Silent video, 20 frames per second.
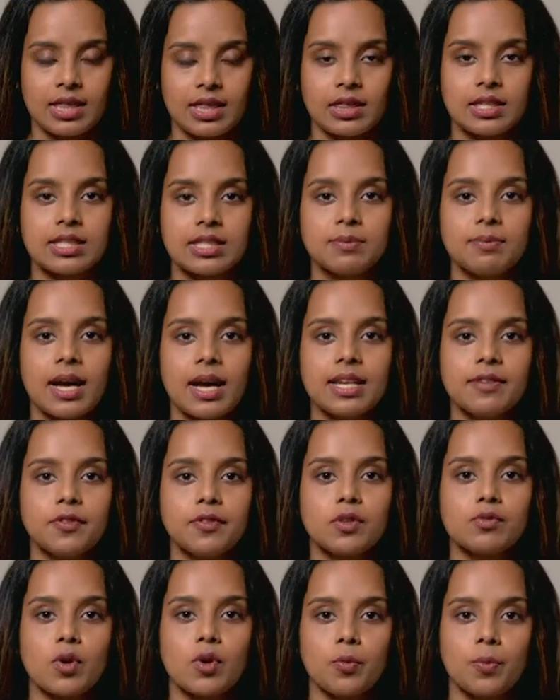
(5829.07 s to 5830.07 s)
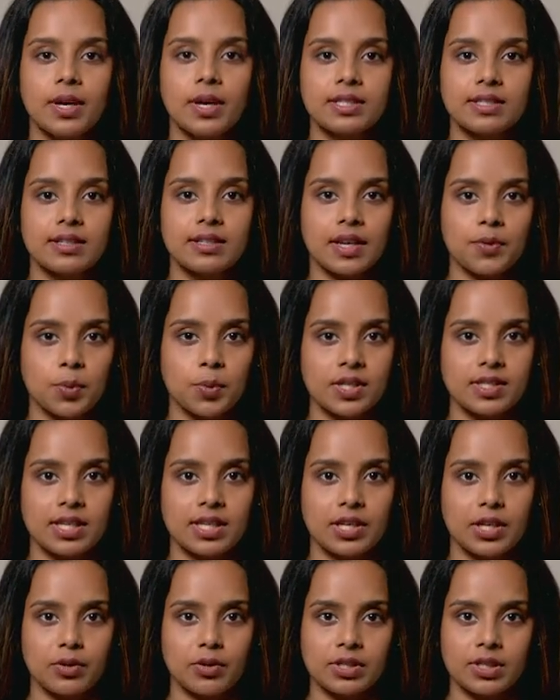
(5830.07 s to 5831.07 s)
the demand for robust network
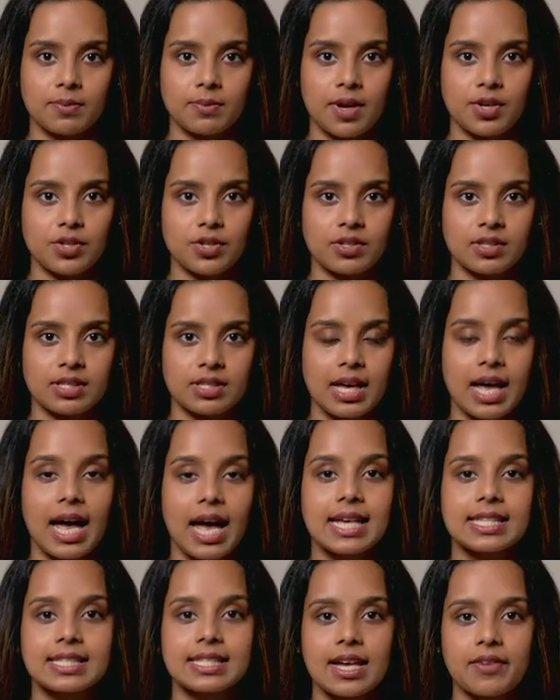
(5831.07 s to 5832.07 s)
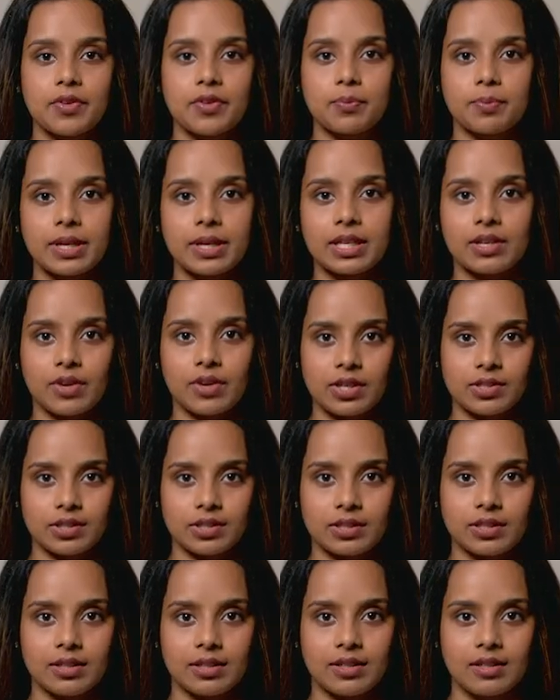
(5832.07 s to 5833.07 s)
security measures has never been
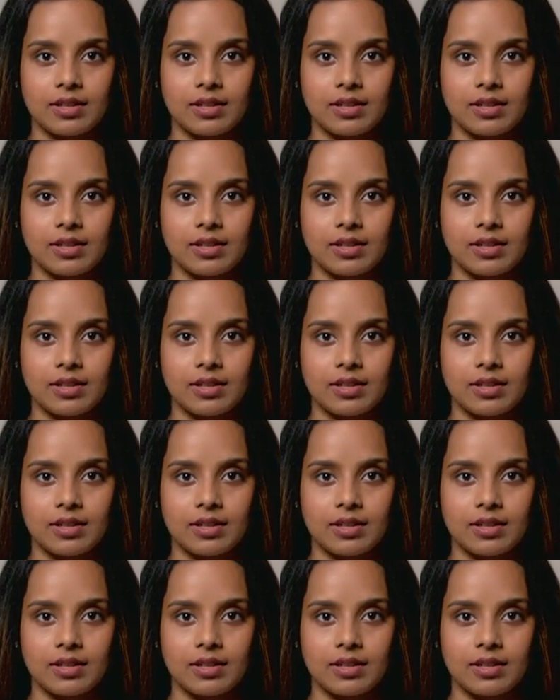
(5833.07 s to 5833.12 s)
greater.